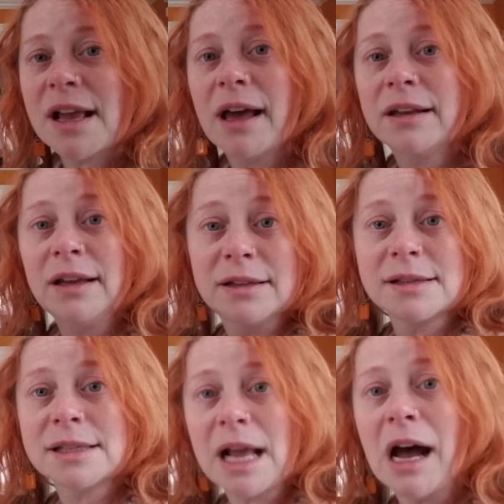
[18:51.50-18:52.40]
and in
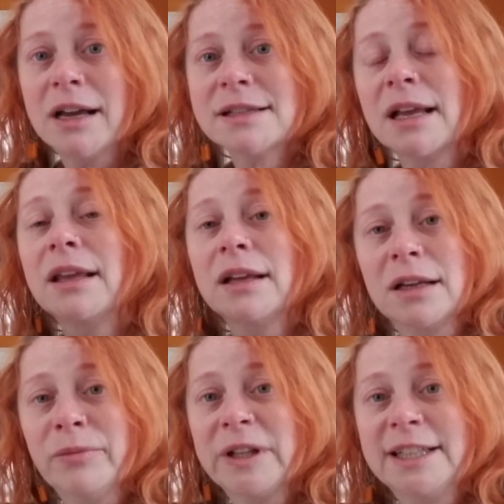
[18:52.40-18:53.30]
size and get
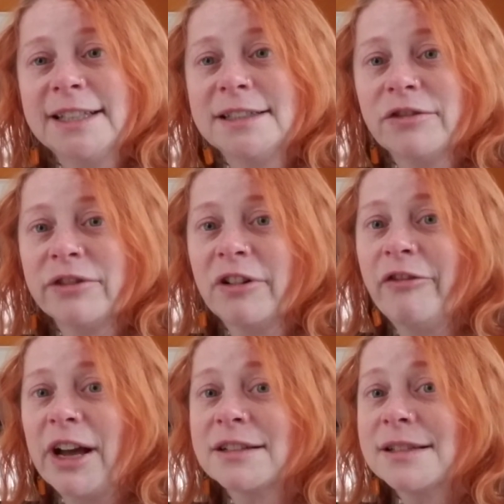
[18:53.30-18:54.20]
completely different
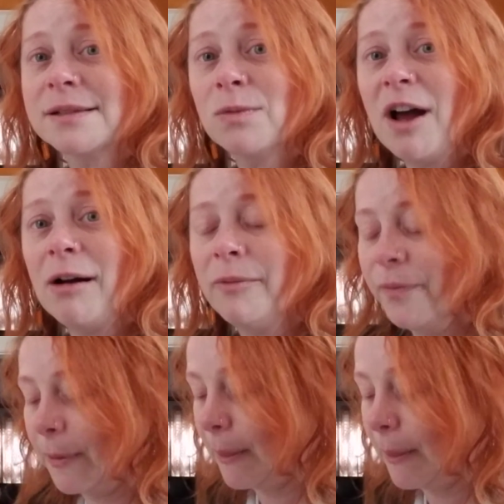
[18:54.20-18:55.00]
effects as well.